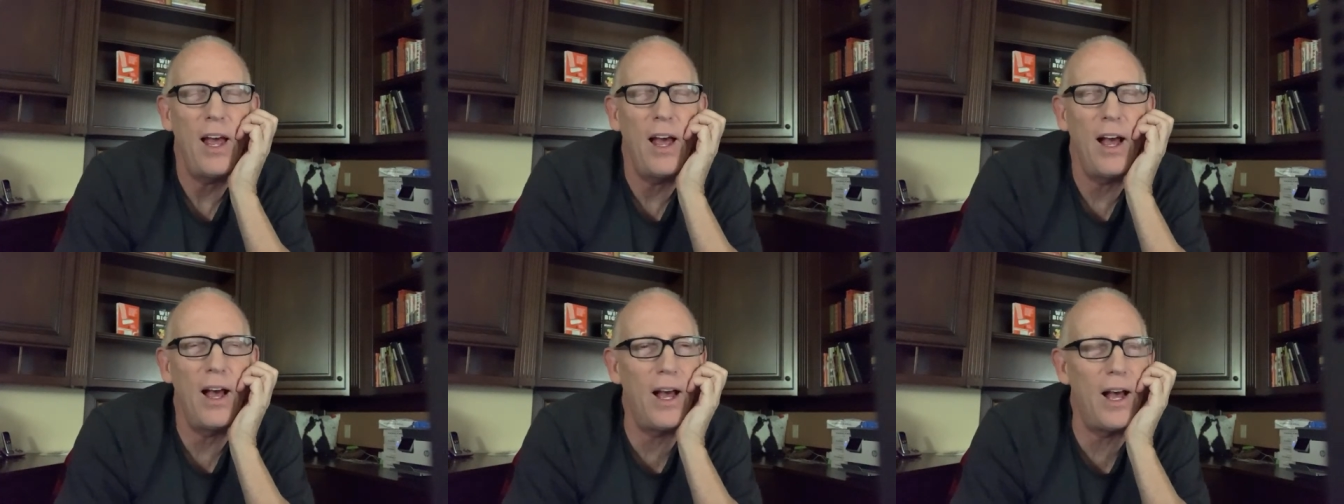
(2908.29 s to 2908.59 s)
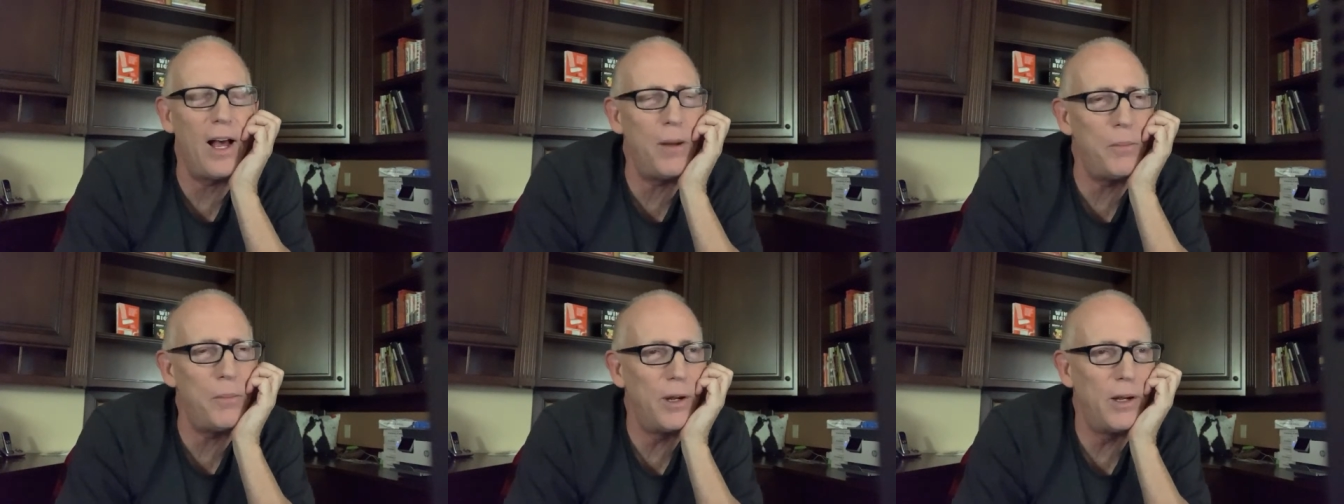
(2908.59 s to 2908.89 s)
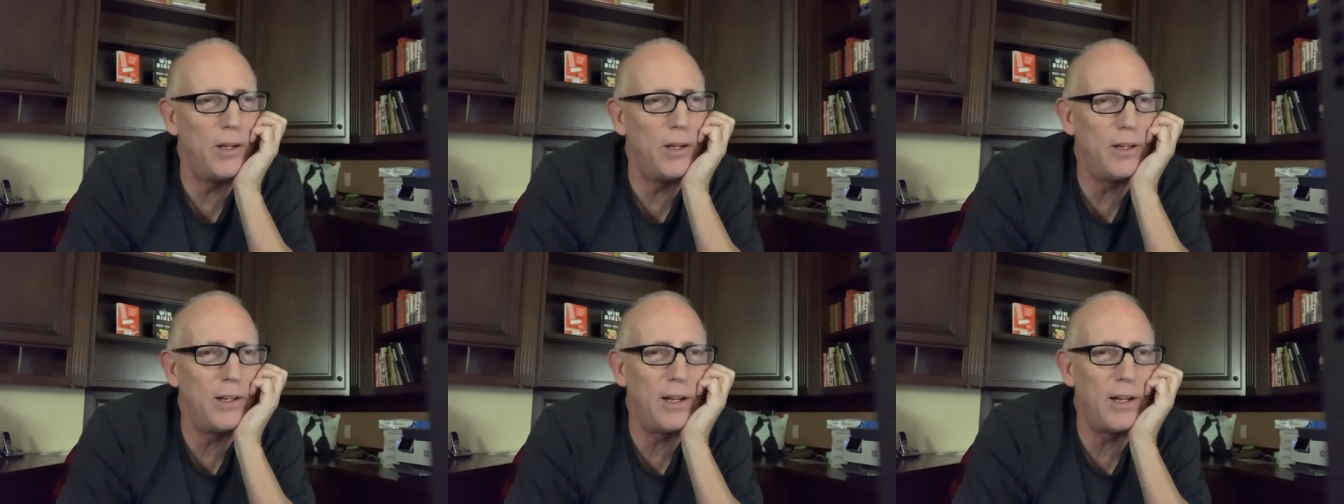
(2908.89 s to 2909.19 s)
Um,
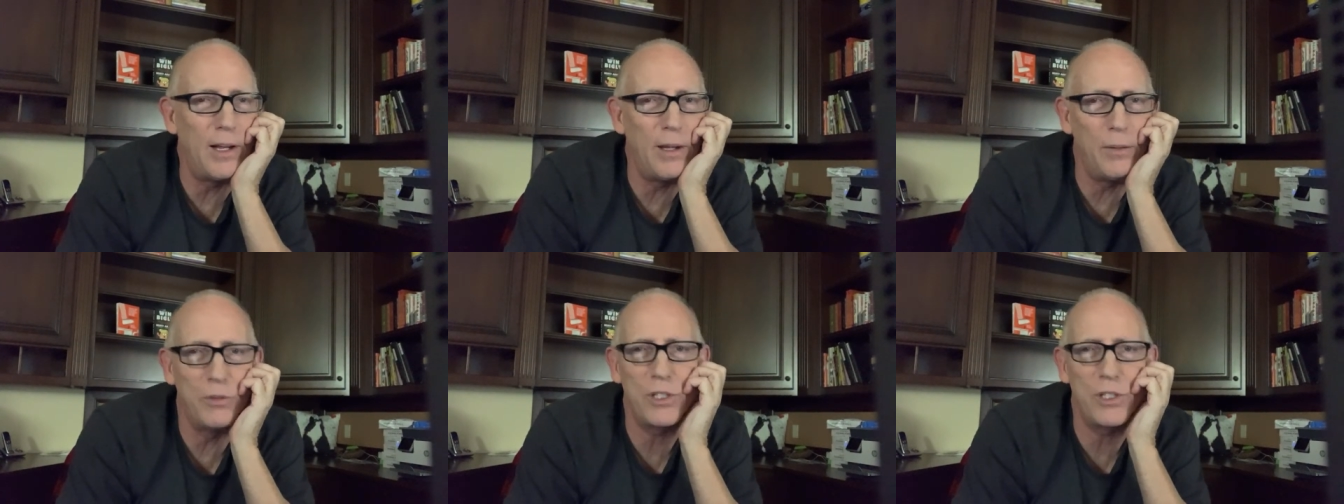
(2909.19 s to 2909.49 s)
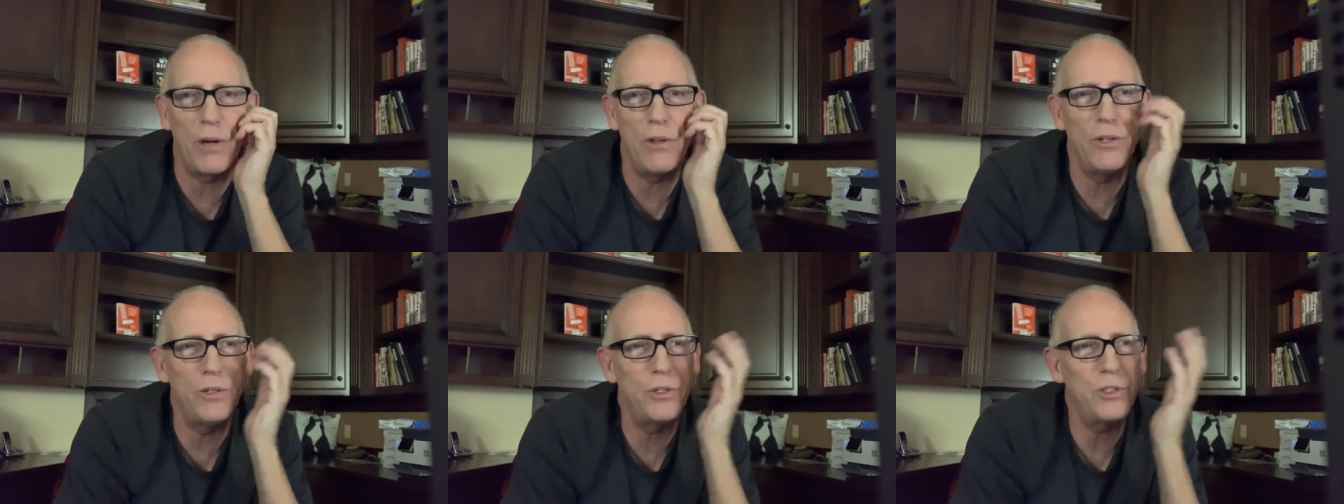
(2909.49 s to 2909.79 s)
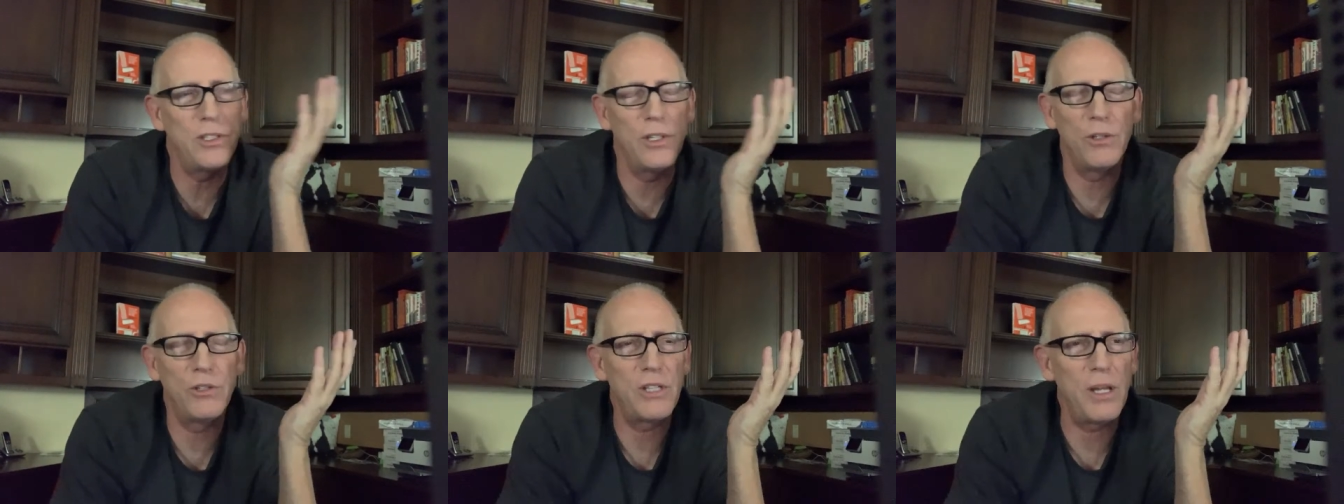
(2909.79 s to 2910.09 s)
I'm sorry,
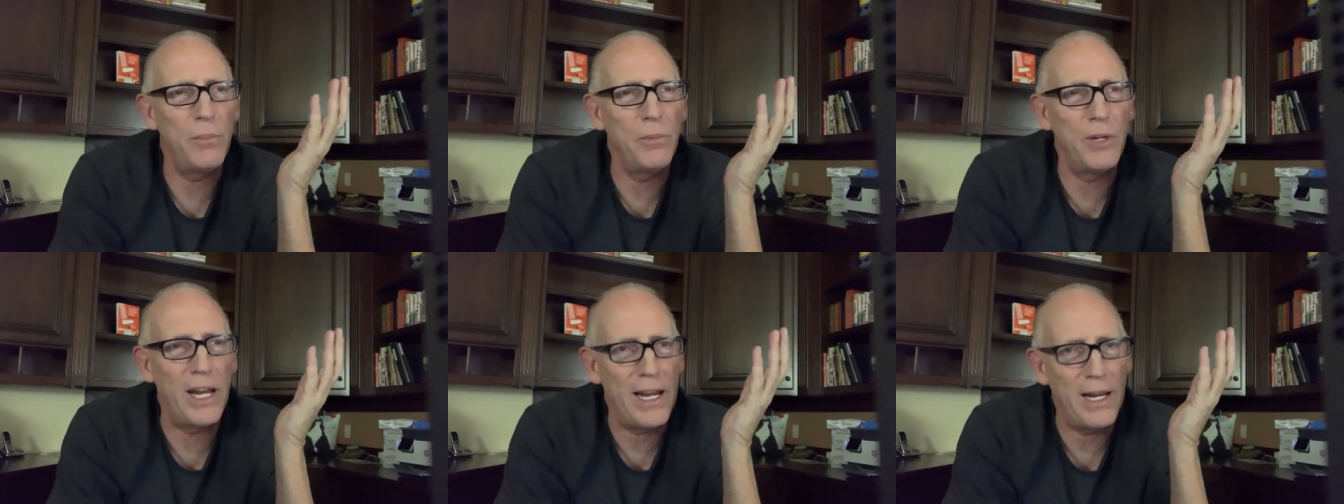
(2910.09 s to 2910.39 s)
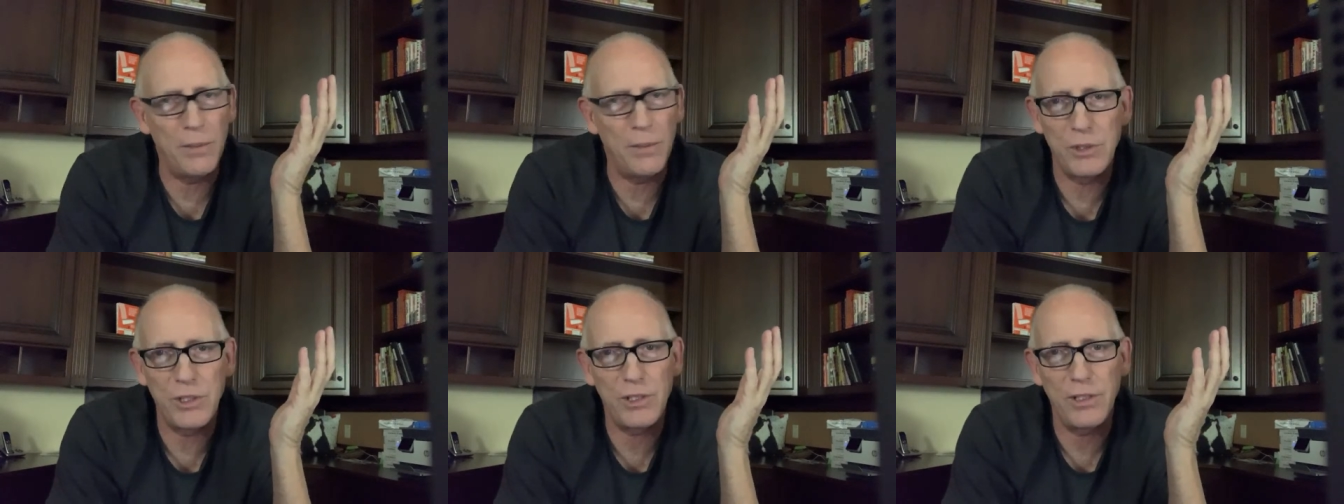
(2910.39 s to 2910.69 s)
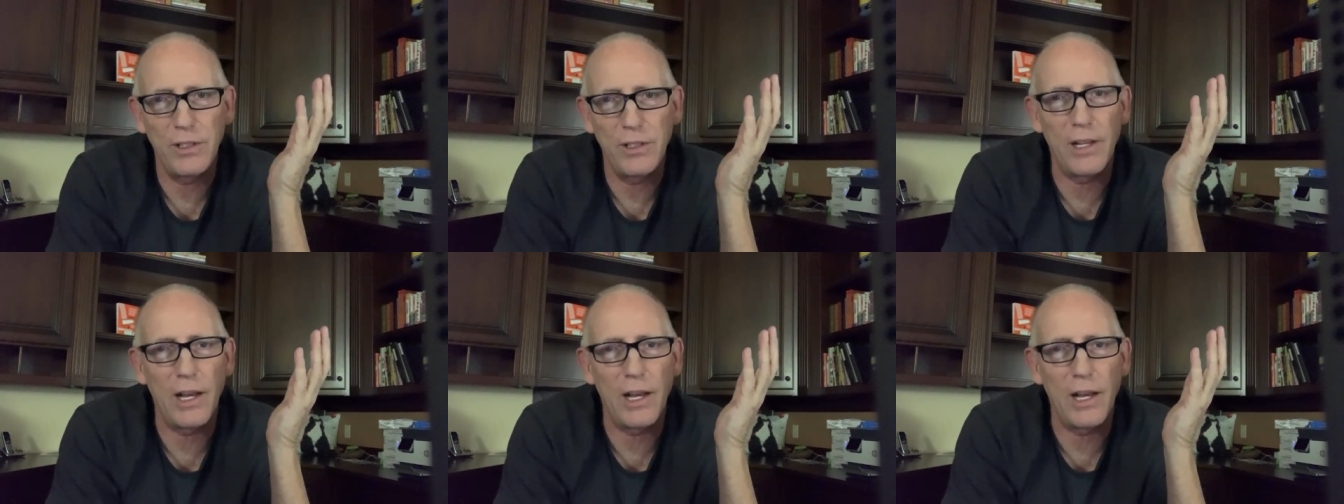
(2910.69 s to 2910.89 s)
there's, there's some names